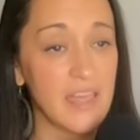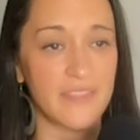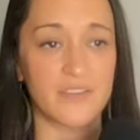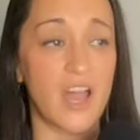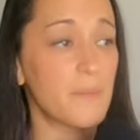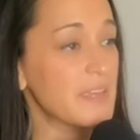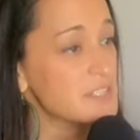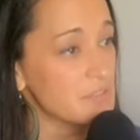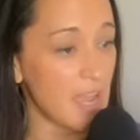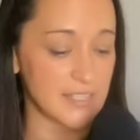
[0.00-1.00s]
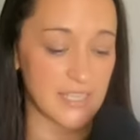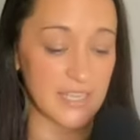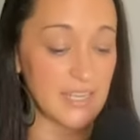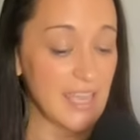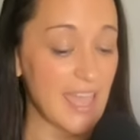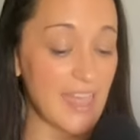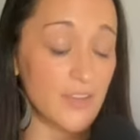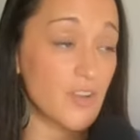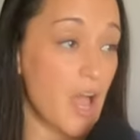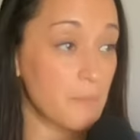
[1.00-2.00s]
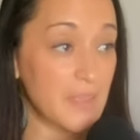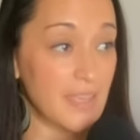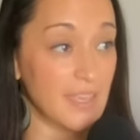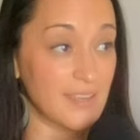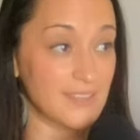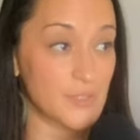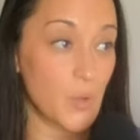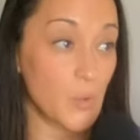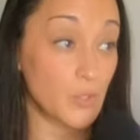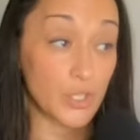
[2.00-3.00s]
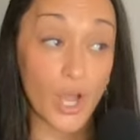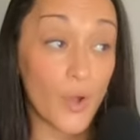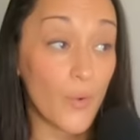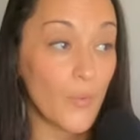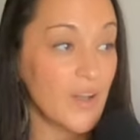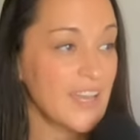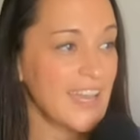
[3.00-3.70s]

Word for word: they're not being directed, and they're not being told no.